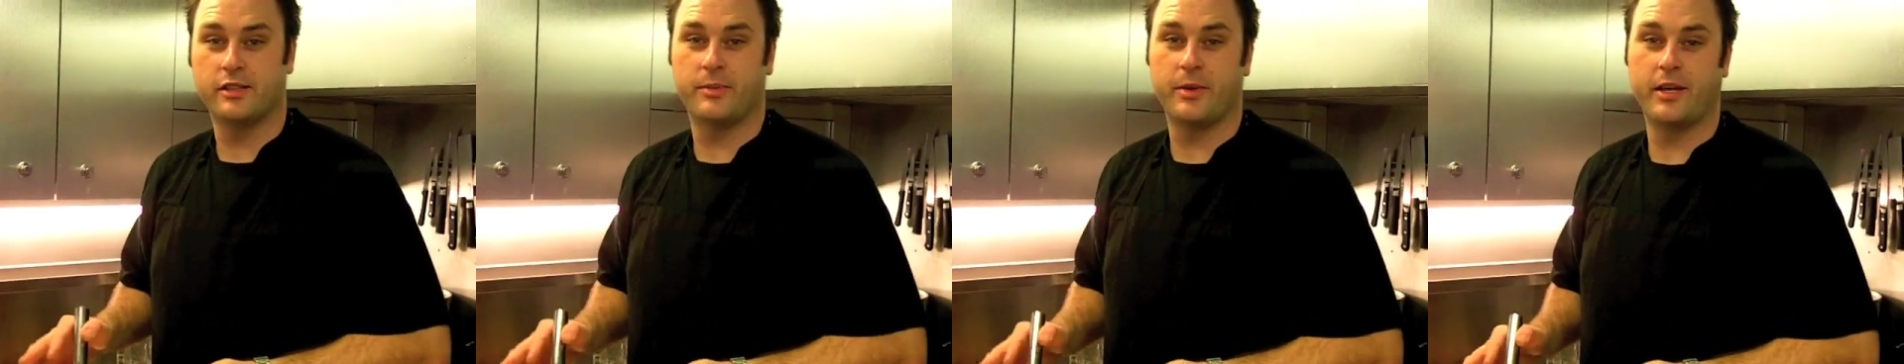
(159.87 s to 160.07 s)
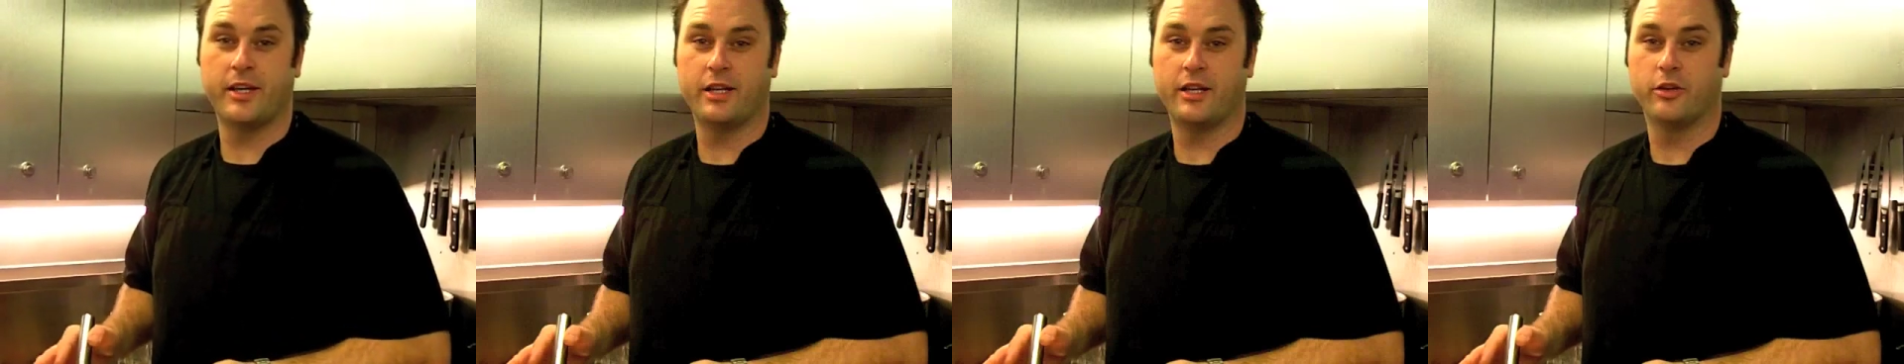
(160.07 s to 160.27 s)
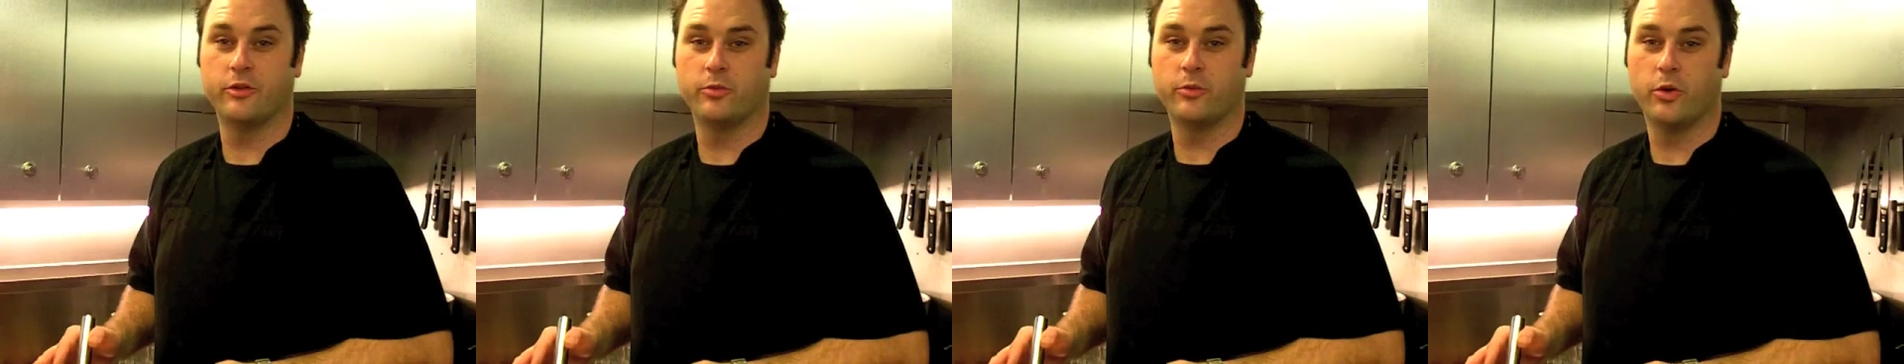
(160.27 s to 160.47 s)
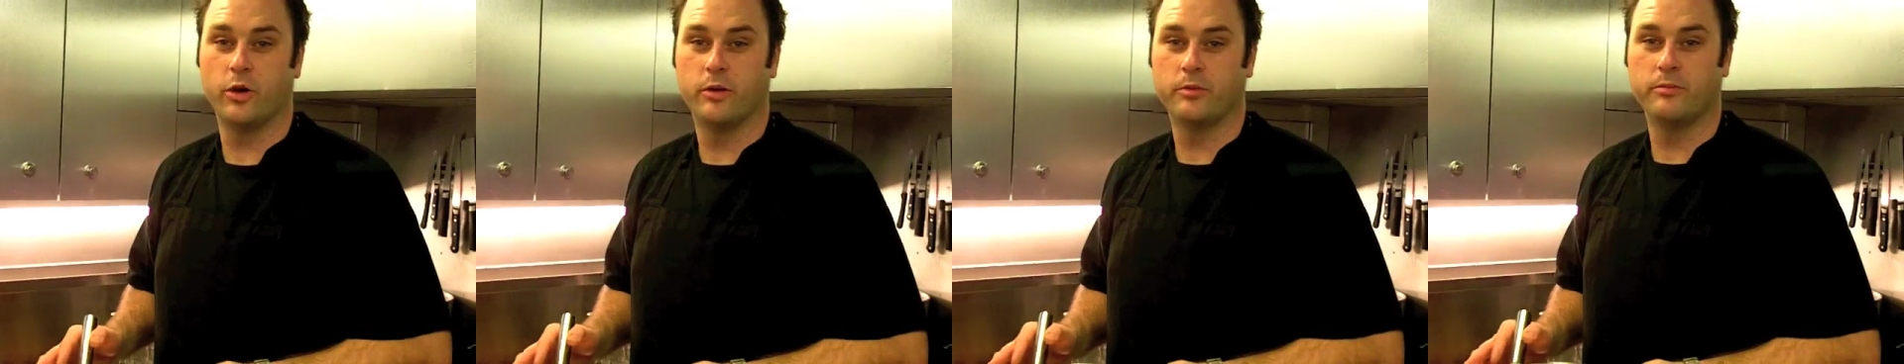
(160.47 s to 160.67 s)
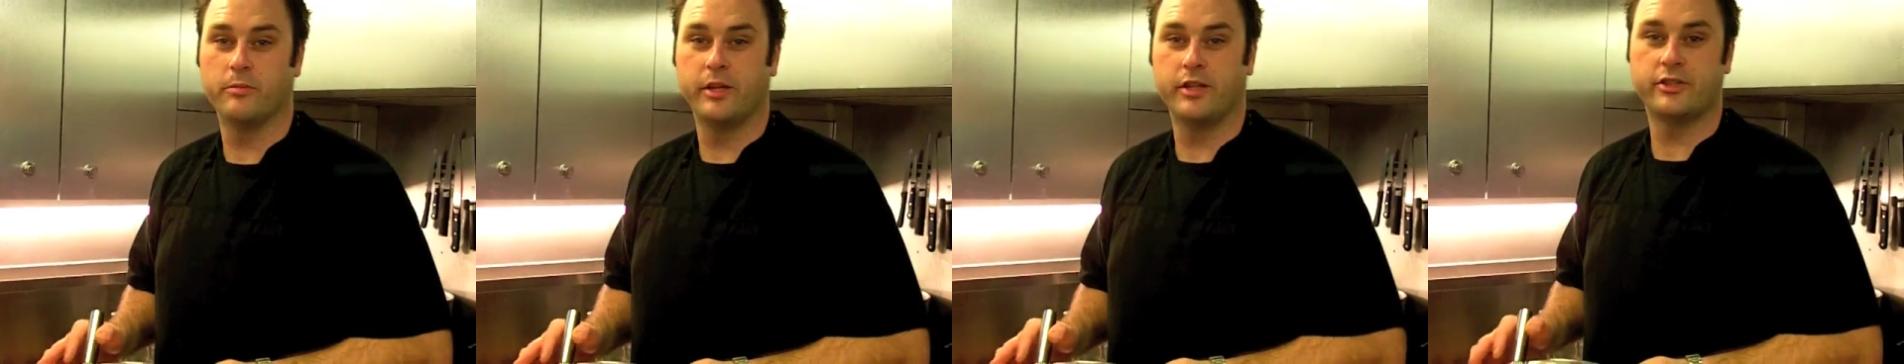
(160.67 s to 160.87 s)
depending on
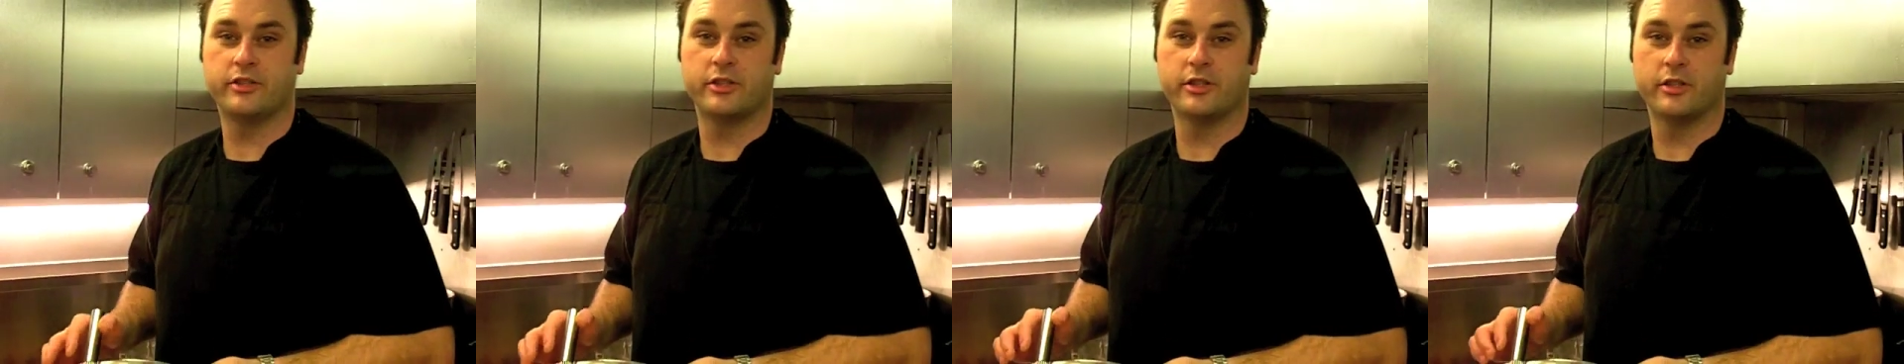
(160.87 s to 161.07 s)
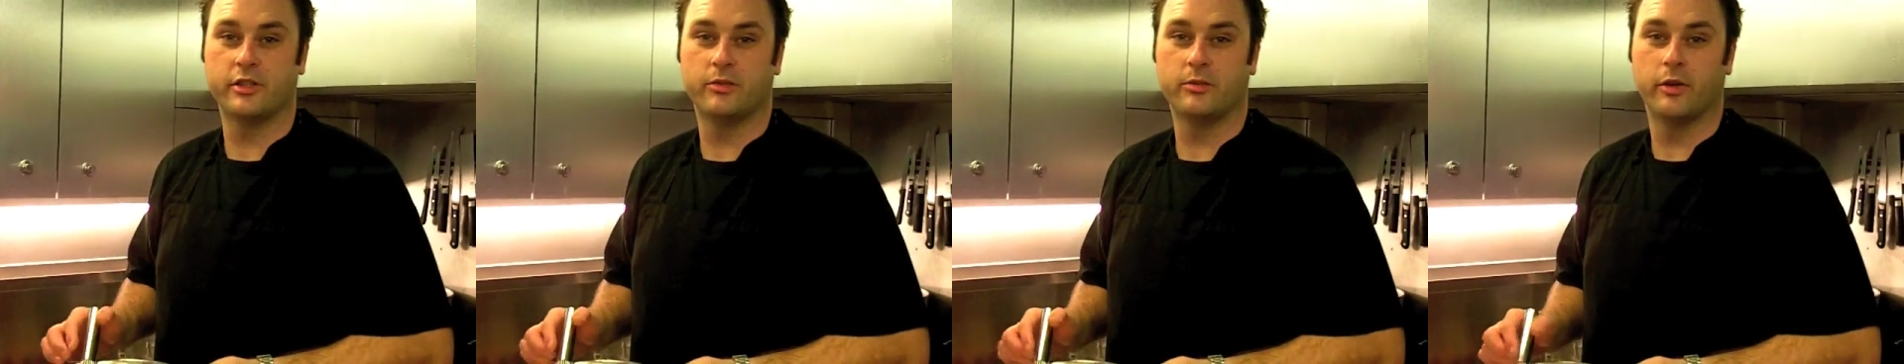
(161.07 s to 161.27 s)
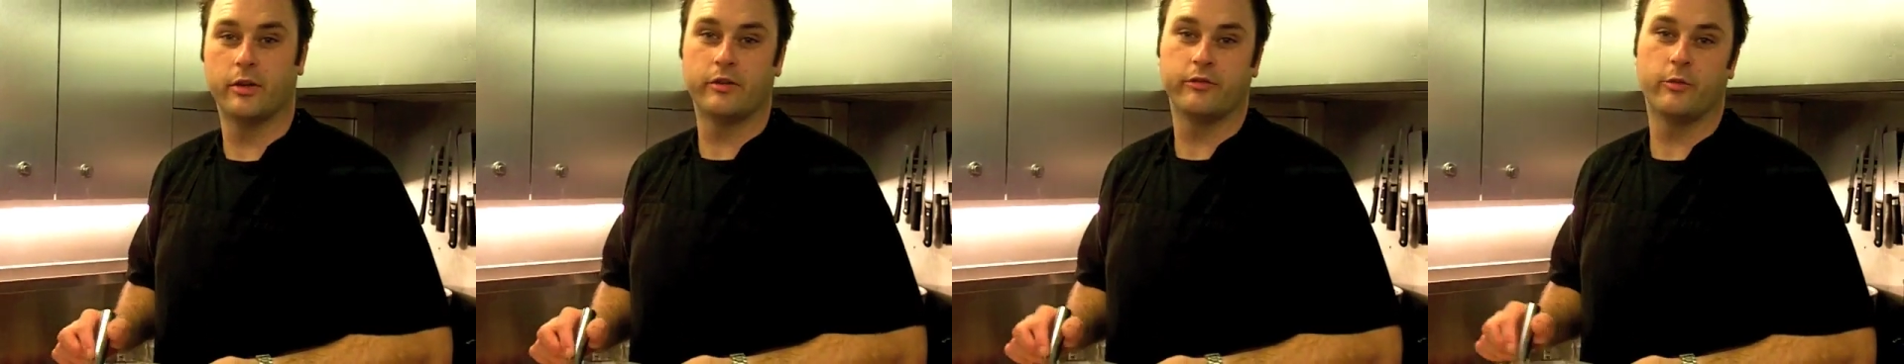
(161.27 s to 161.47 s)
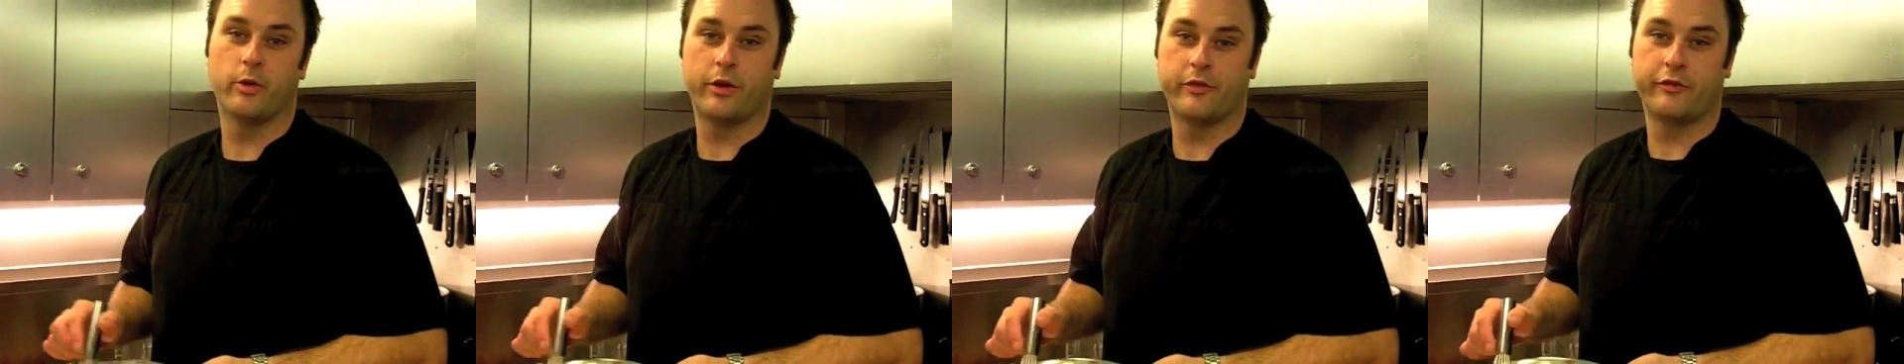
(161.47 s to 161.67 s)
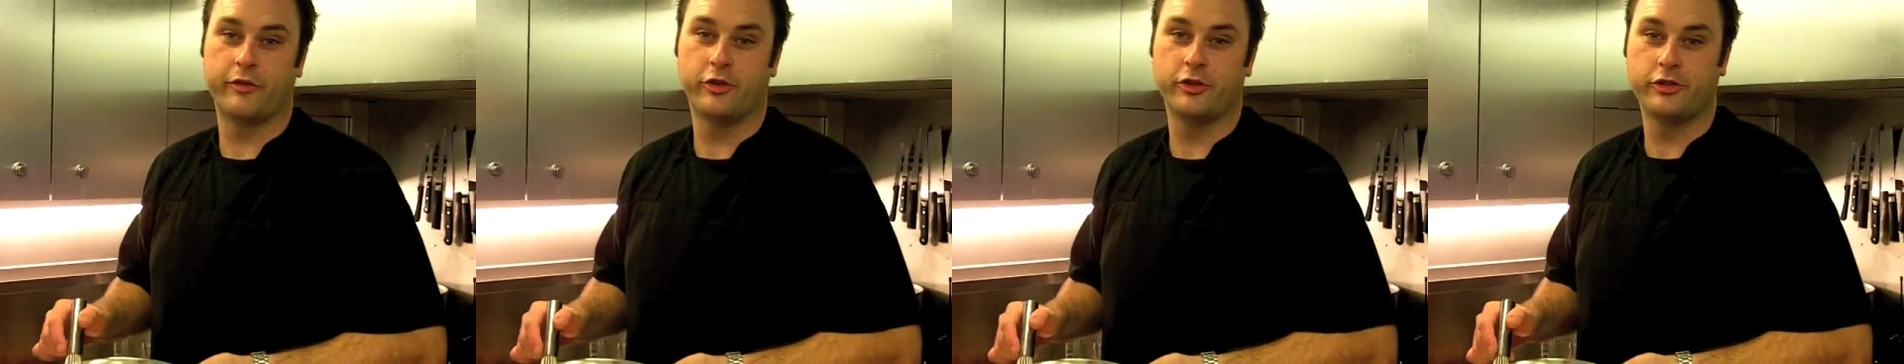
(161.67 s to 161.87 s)
what mixture,
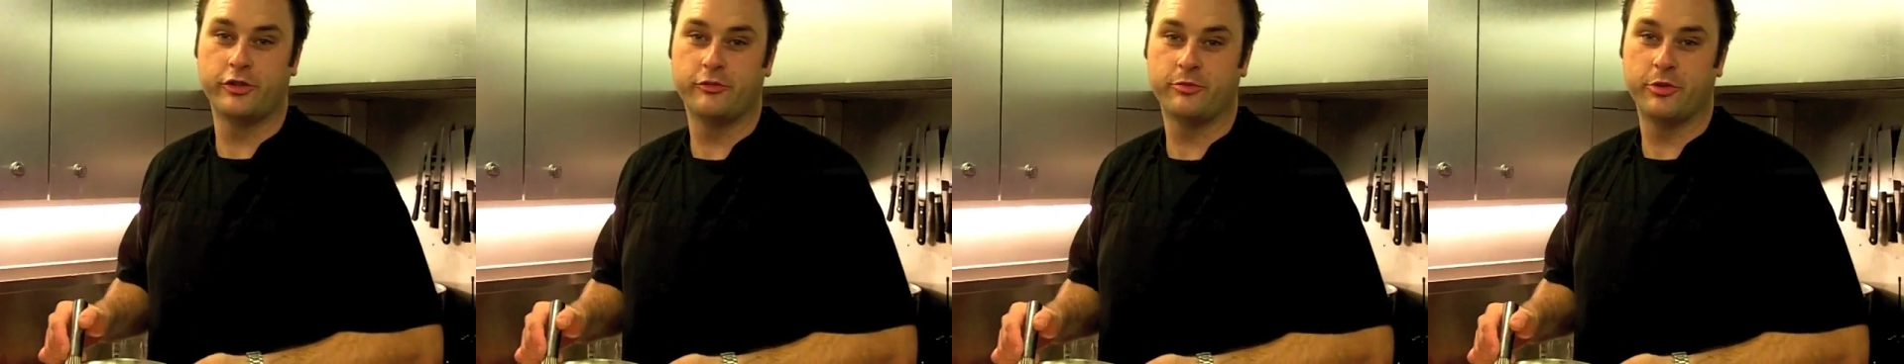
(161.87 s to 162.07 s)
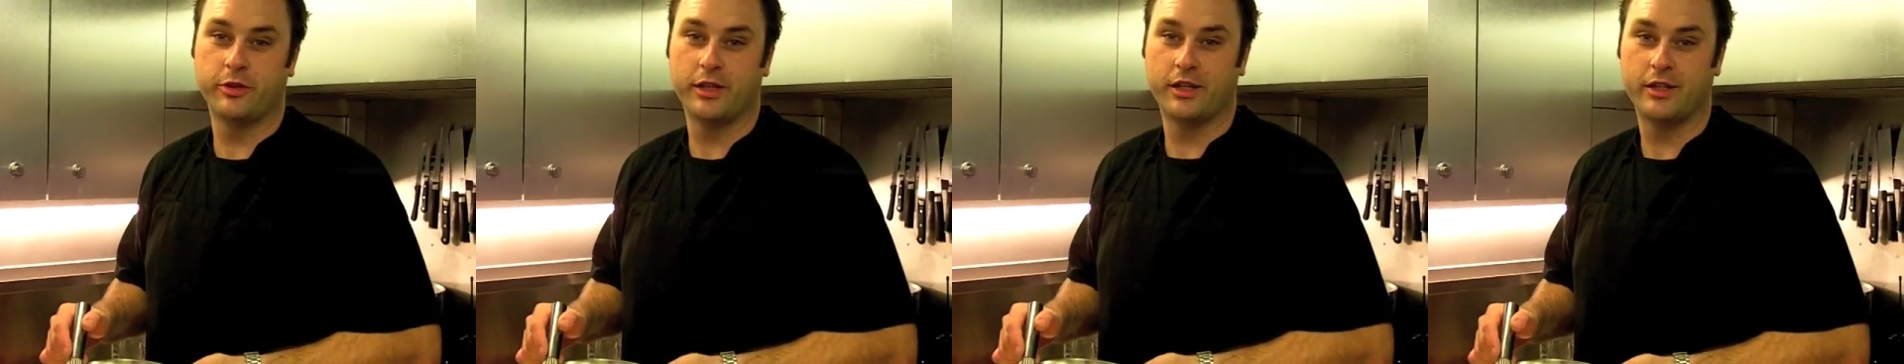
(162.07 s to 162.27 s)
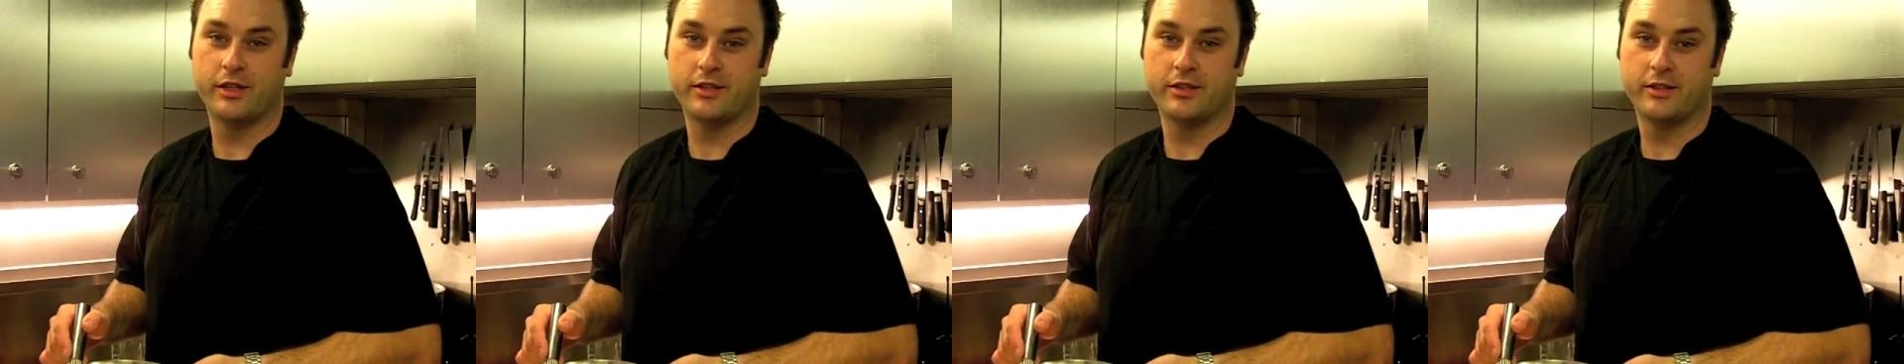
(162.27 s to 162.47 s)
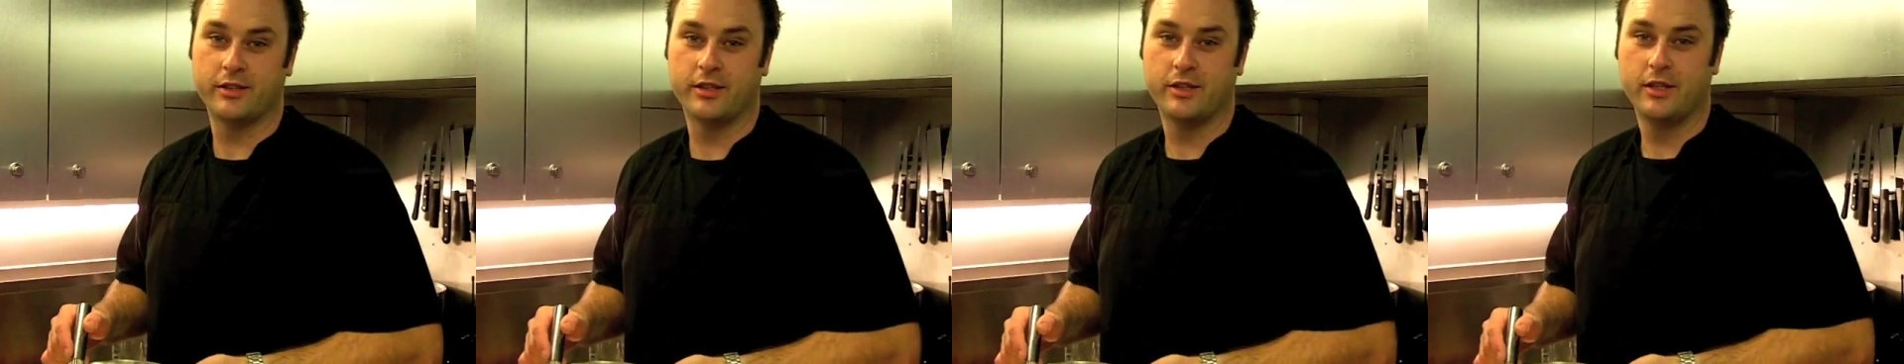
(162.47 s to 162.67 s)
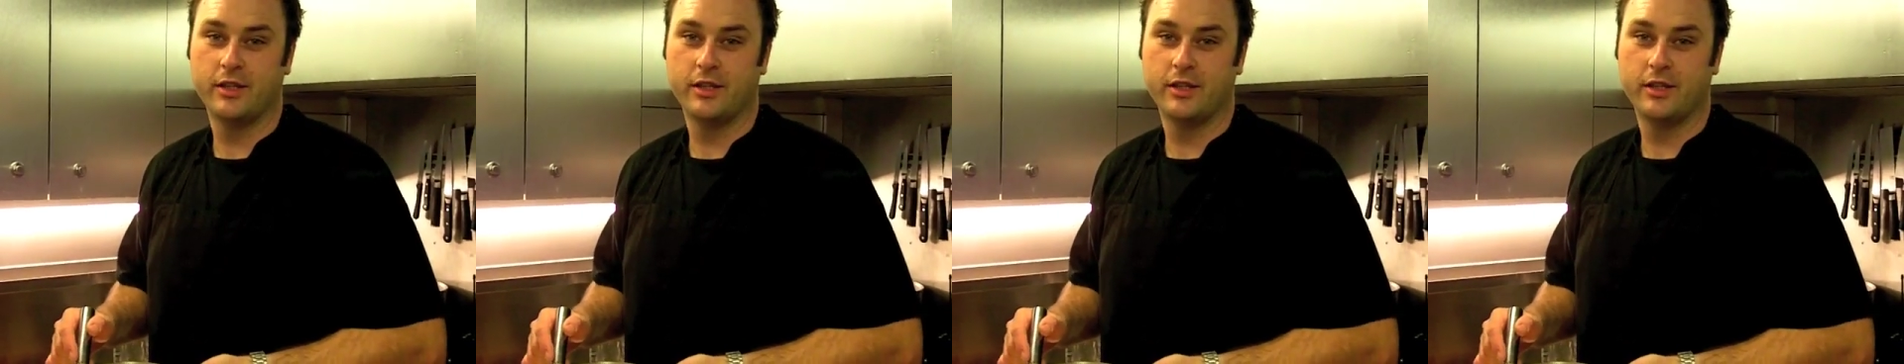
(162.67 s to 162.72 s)
what fruit you put in it.